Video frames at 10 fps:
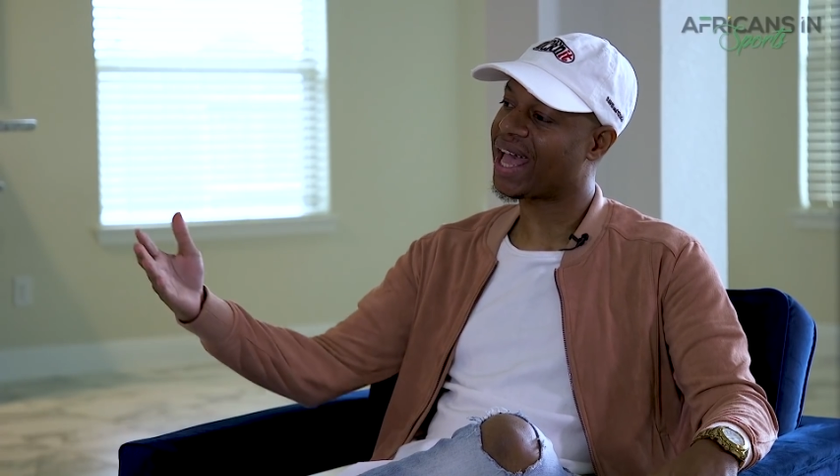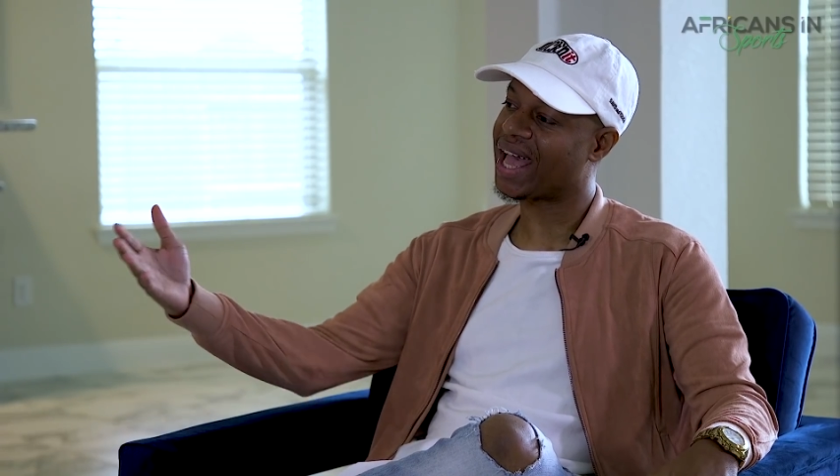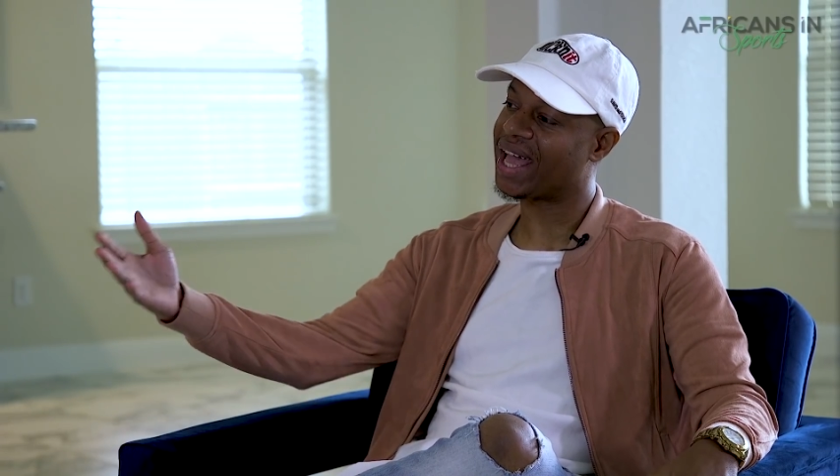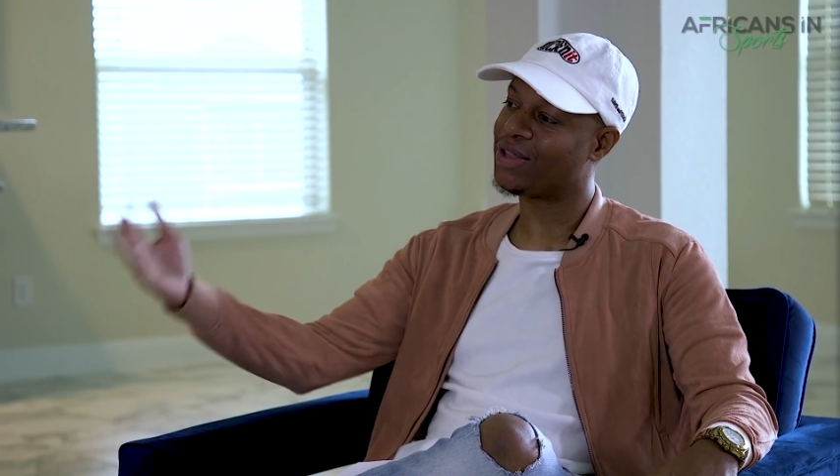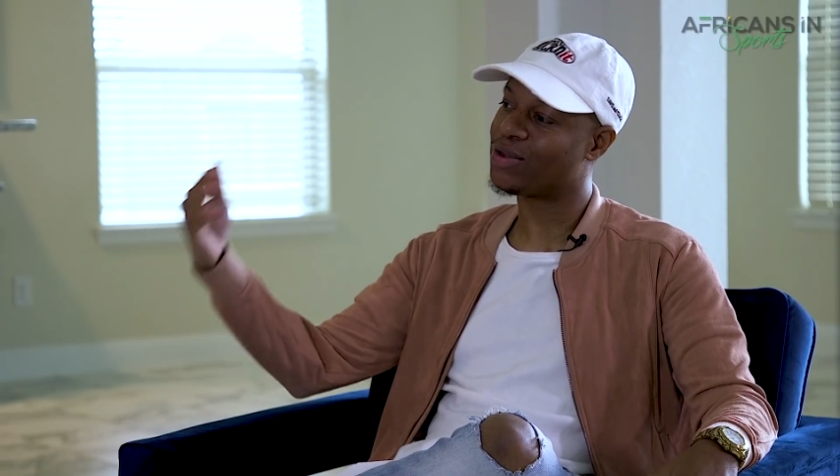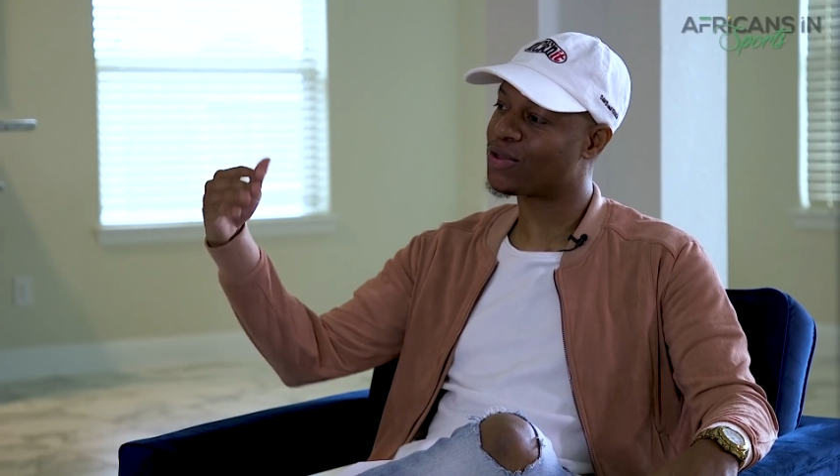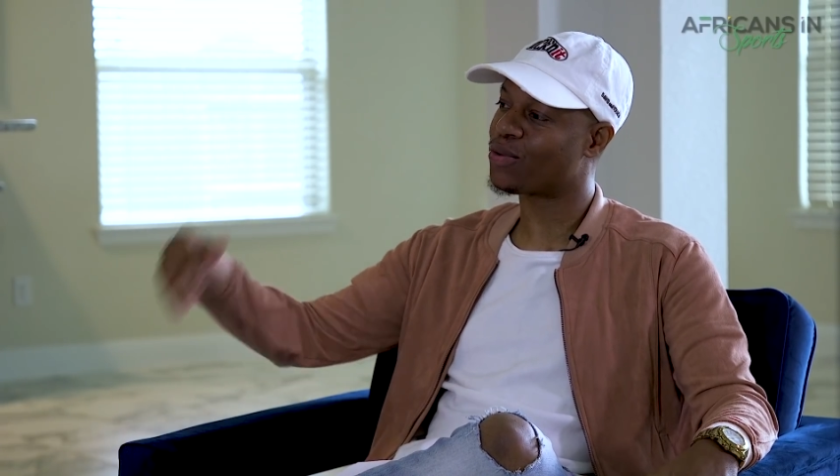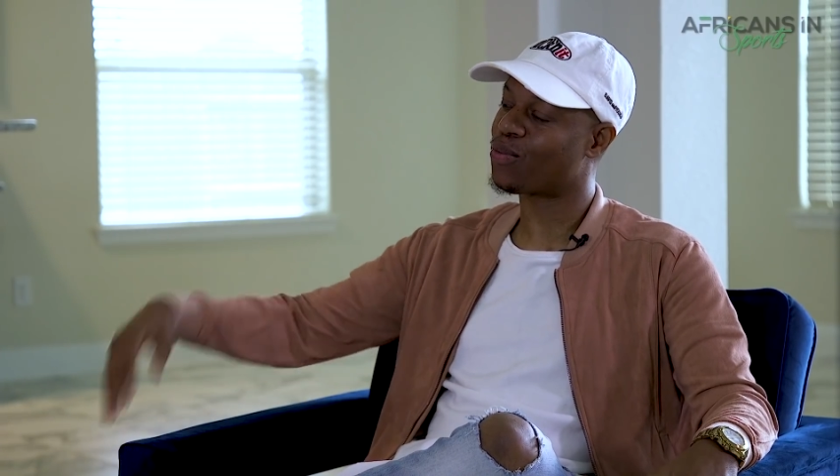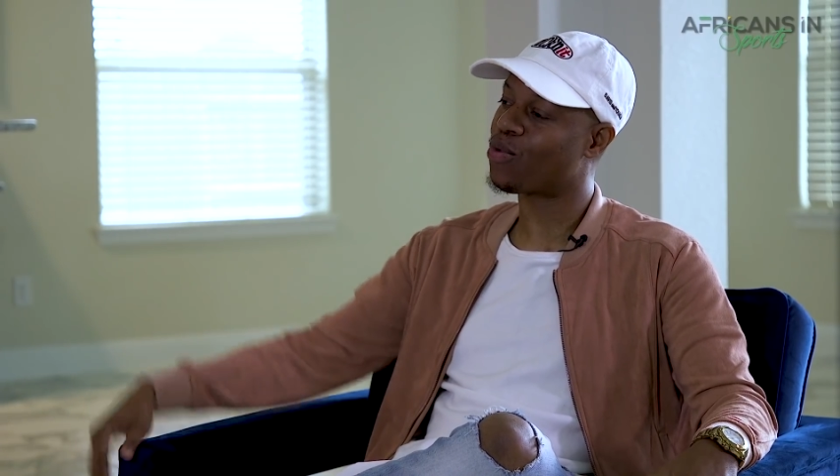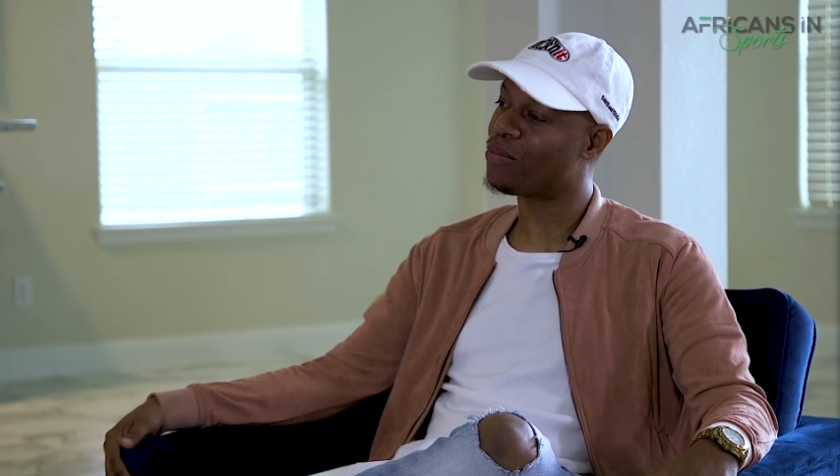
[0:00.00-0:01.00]
and you're the
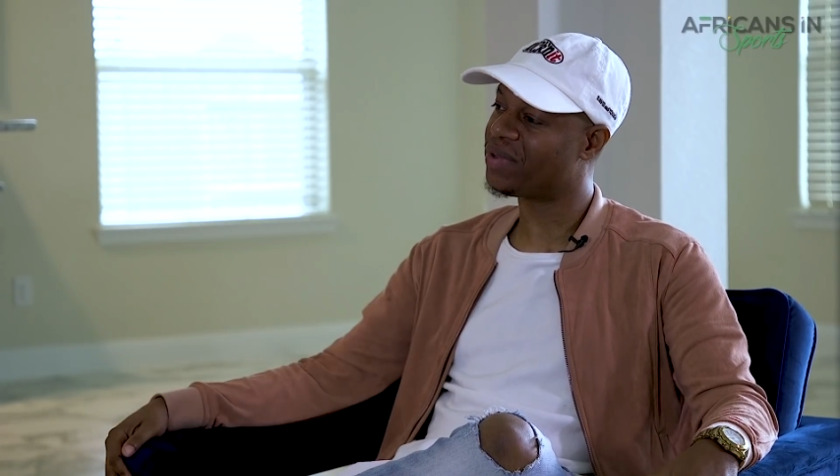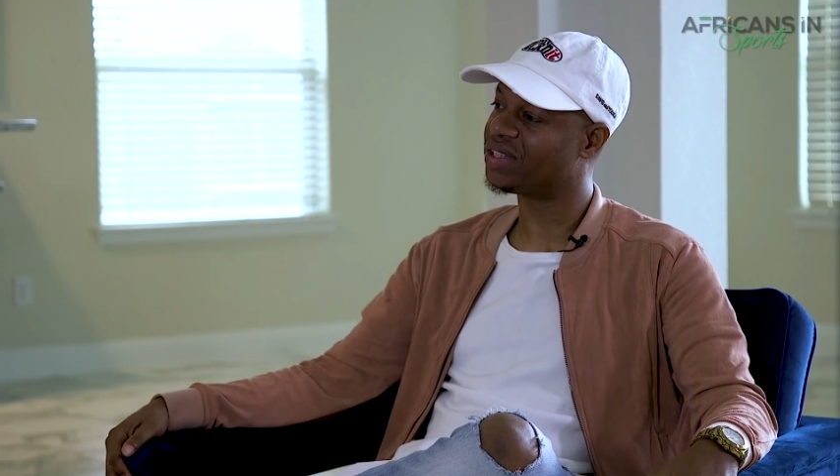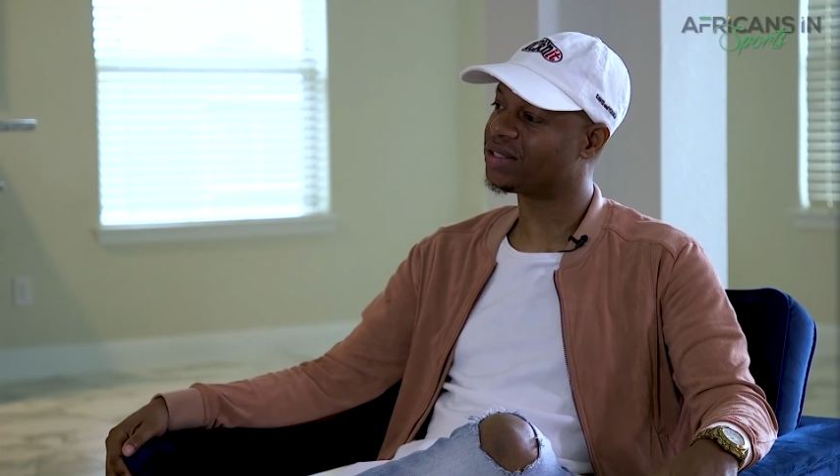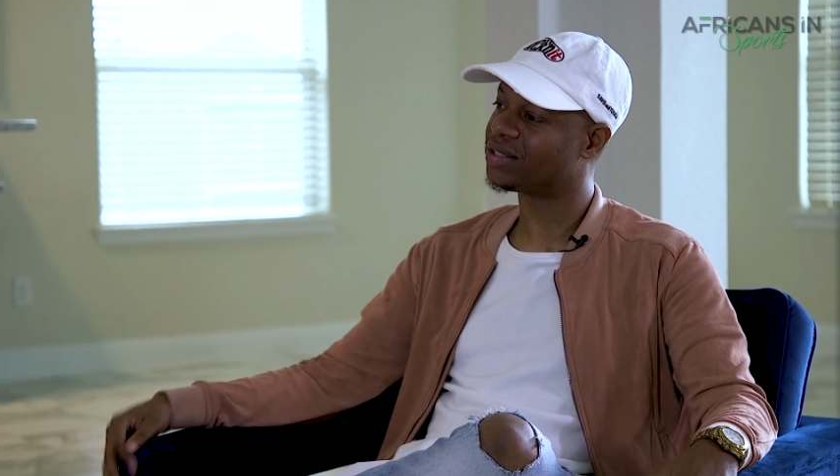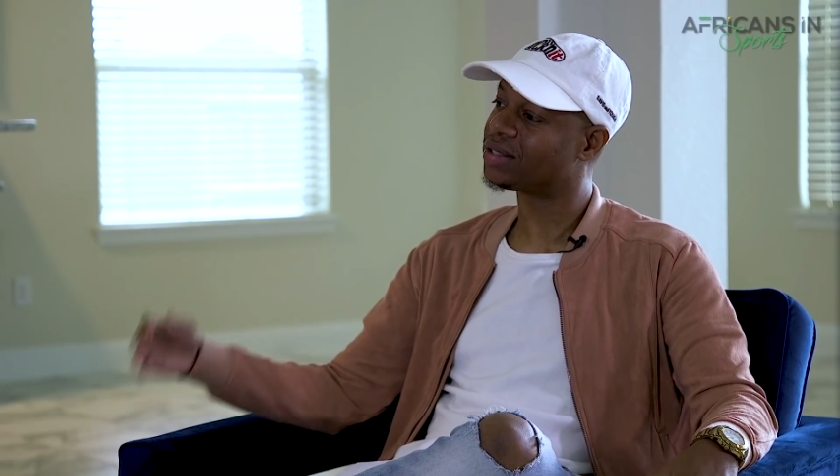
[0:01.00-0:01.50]
woman